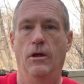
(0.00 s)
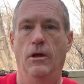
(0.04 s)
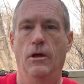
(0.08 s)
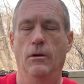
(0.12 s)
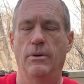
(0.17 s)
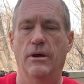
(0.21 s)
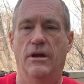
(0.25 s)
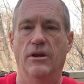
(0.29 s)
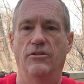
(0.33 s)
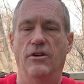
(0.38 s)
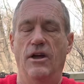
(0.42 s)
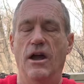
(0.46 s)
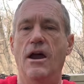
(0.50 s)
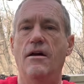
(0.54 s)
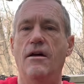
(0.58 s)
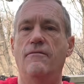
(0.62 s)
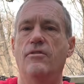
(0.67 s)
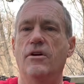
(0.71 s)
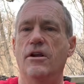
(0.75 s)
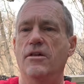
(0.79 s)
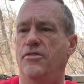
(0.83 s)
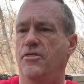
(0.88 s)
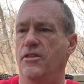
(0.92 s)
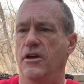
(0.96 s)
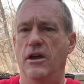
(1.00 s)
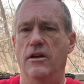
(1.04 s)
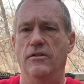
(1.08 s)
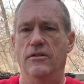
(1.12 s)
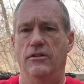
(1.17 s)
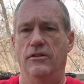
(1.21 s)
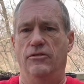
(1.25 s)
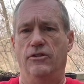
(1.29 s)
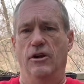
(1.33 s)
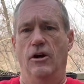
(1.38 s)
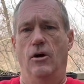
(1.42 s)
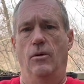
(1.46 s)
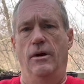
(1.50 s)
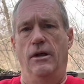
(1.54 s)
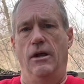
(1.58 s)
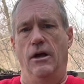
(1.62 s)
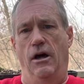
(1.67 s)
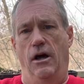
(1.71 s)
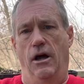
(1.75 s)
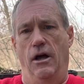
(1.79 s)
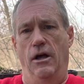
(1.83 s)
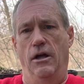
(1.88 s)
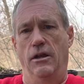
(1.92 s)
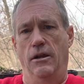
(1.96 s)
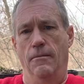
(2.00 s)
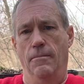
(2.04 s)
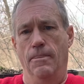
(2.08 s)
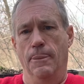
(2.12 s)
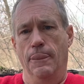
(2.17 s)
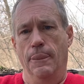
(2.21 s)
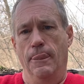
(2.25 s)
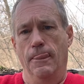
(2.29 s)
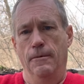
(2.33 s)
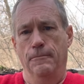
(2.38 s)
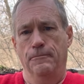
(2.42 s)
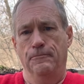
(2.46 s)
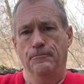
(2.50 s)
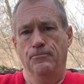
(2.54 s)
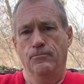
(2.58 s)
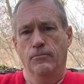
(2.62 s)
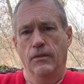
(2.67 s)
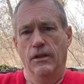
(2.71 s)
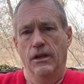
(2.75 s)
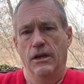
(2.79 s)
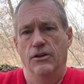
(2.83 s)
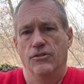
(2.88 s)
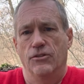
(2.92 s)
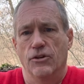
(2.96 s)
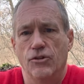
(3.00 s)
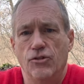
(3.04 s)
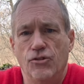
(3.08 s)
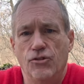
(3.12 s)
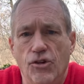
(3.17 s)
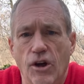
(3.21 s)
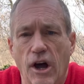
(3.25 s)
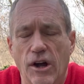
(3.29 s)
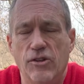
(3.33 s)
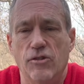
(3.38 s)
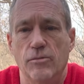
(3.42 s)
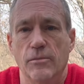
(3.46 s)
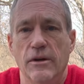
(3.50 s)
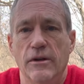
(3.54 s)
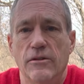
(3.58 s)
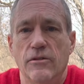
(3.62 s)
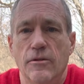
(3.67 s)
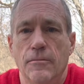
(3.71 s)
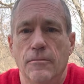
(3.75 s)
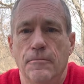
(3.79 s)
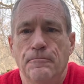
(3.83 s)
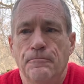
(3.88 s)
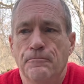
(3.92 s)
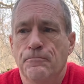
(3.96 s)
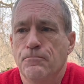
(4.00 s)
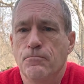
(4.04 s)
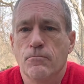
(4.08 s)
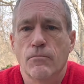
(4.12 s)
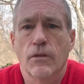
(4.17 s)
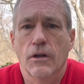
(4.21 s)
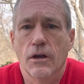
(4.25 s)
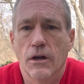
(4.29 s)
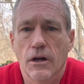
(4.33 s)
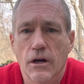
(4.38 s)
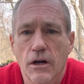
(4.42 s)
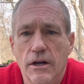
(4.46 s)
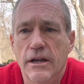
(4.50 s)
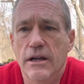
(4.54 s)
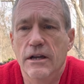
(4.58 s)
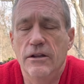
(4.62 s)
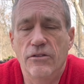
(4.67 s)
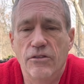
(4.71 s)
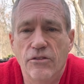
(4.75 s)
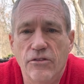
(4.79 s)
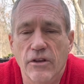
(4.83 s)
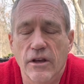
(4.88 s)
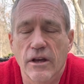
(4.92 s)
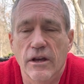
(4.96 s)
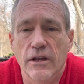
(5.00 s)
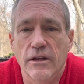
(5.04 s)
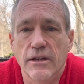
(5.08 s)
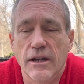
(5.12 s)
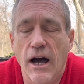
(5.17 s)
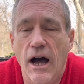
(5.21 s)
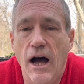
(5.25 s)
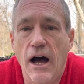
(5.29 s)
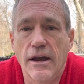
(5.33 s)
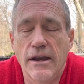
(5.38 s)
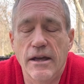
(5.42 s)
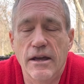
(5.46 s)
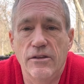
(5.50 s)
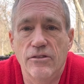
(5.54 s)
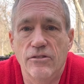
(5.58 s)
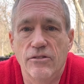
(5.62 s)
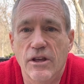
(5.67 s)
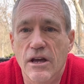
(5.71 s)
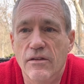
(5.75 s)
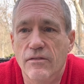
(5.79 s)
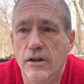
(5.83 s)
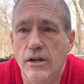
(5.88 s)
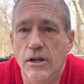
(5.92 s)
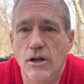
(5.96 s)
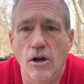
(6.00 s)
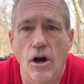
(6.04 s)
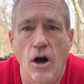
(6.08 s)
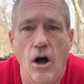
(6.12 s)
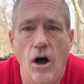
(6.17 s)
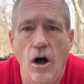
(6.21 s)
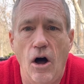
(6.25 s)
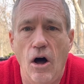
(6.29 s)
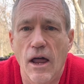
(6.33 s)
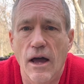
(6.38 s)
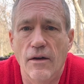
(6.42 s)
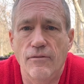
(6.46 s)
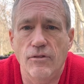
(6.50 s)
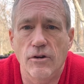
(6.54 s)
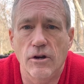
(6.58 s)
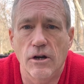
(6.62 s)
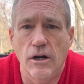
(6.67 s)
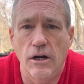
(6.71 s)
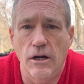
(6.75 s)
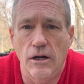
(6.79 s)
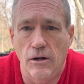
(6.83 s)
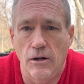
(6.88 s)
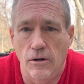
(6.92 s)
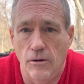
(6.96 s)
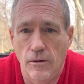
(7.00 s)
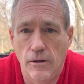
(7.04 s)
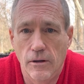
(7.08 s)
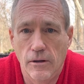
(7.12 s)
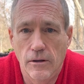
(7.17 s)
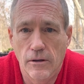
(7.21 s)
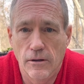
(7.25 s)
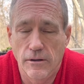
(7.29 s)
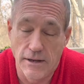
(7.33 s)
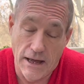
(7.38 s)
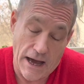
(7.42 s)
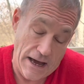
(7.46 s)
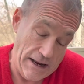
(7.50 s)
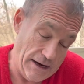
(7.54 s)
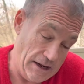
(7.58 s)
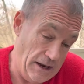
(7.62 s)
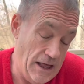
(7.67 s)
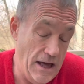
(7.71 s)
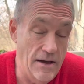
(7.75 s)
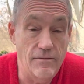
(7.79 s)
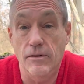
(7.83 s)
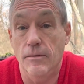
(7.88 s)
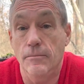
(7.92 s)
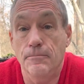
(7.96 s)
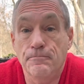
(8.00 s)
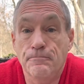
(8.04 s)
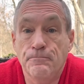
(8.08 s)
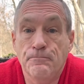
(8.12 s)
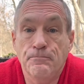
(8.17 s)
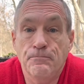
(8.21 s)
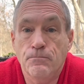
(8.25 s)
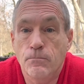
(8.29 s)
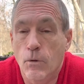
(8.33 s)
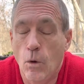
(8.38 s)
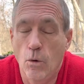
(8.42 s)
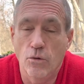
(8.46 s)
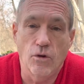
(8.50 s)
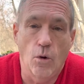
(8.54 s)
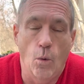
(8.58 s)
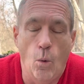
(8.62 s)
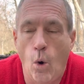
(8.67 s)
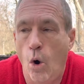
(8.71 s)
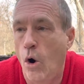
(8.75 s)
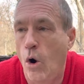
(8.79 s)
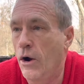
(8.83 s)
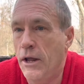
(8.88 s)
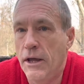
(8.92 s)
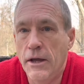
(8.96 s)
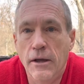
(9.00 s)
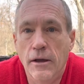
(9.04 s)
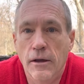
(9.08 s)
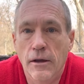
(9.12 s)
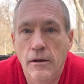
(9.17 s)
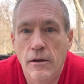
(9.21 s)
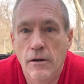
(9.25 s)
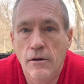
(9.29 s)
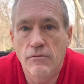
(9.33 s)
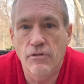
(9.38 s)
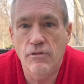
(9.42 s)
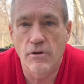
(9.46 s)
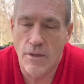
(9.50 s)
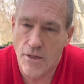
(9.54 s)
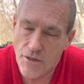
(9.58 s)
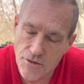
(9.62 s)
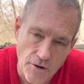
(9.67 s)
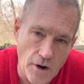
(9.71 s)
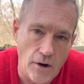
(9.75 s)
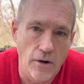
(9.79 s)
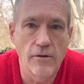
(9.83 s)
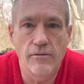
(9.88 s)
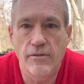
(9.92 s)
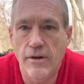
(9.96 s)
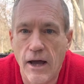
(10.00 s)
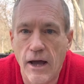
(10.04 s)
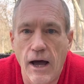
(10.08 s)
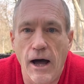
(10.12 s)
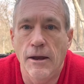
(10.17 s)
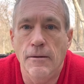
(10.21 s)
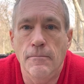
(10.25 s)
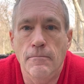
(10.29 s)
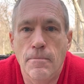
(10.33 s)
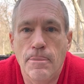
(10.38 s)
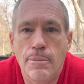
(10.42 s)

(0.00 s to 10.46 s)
Because everything that's going on is a judgment against sin. God has given call after call. 9 11 was a warning from the throne of God.